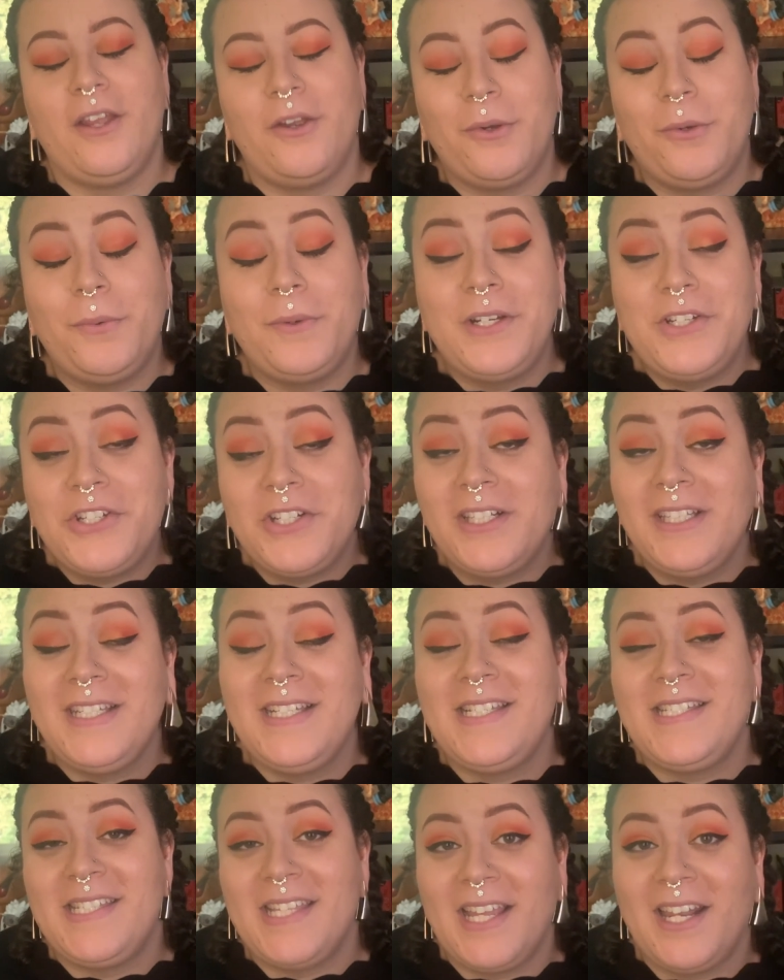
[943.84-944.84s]
originally
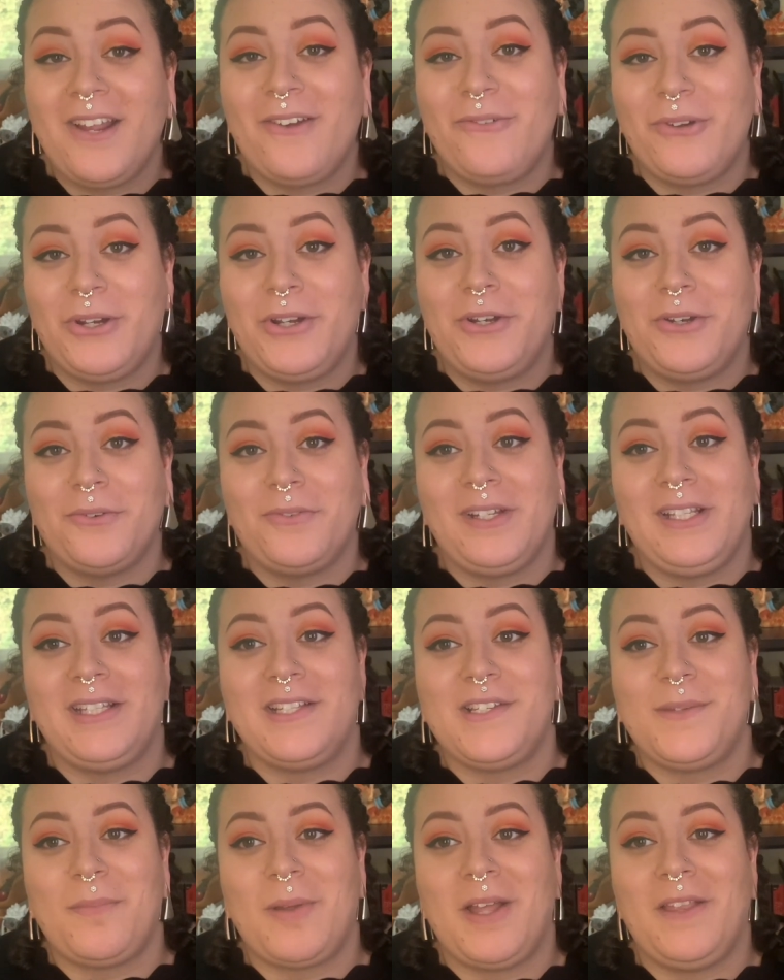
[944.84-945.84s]
said I wanted to read
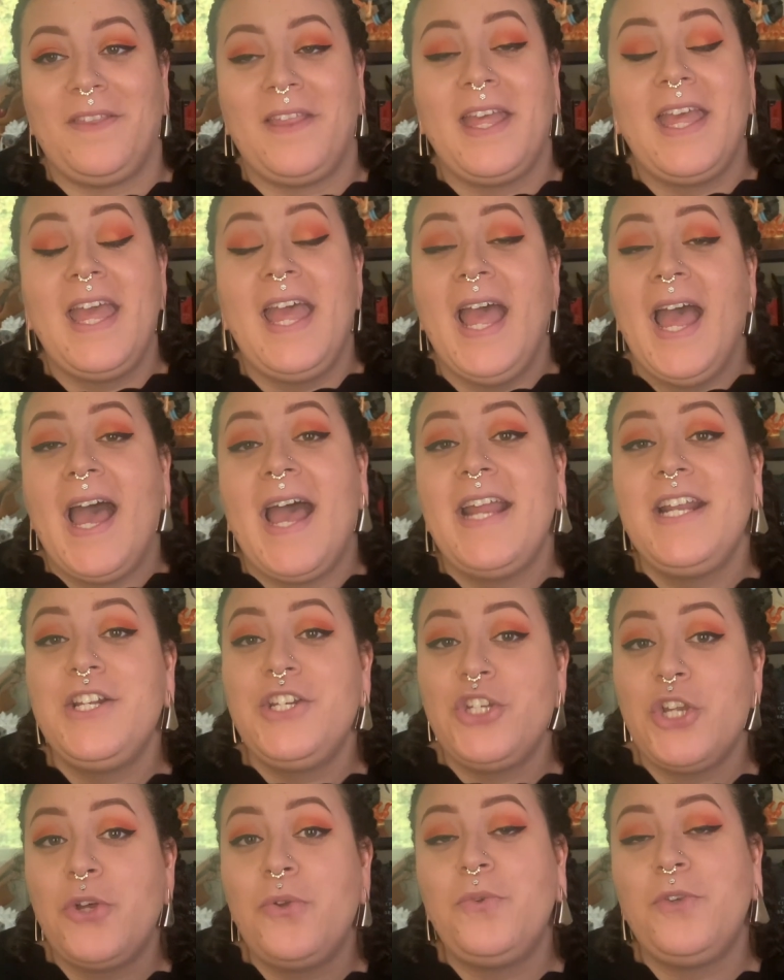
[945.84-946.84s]
this month. I
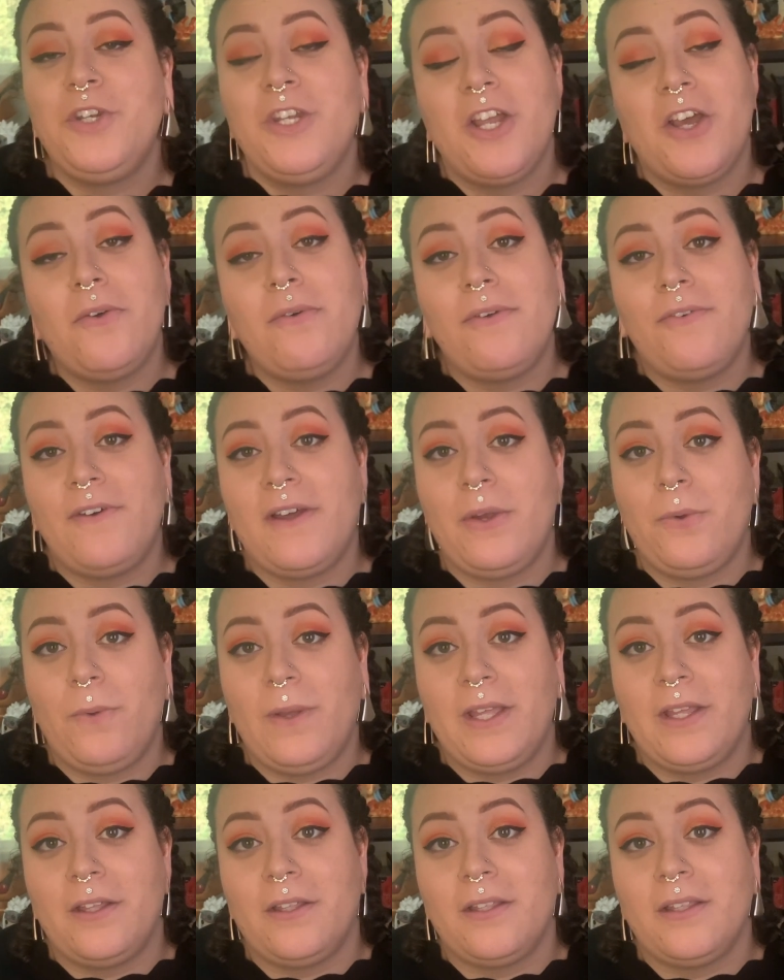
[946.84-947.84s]
don't know if I
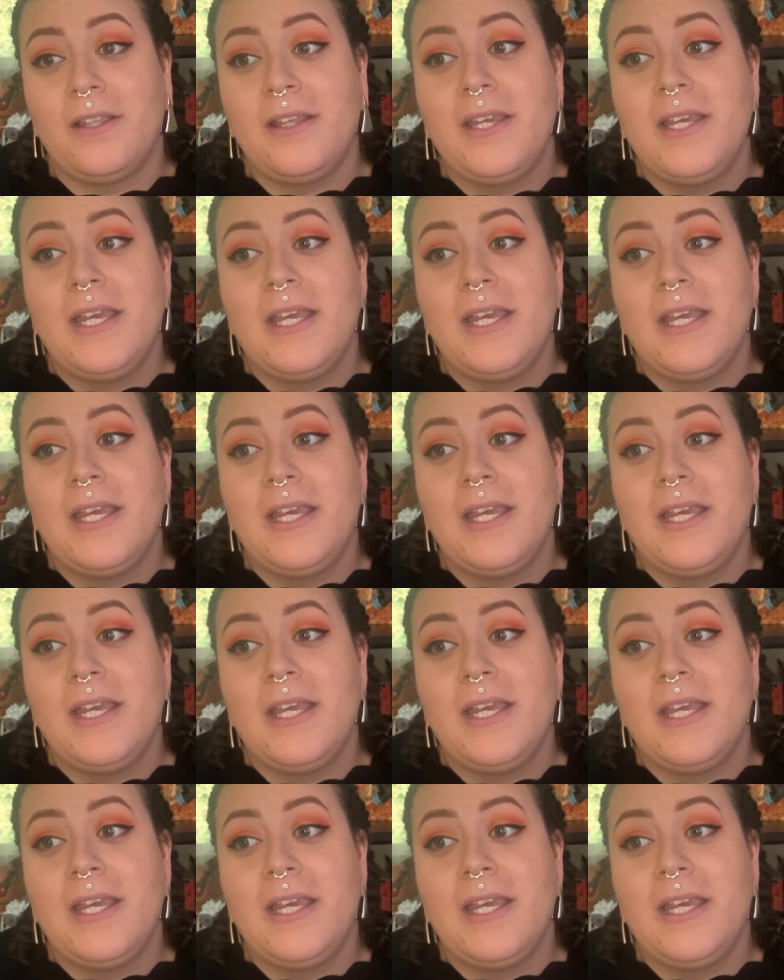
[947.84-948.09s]
will,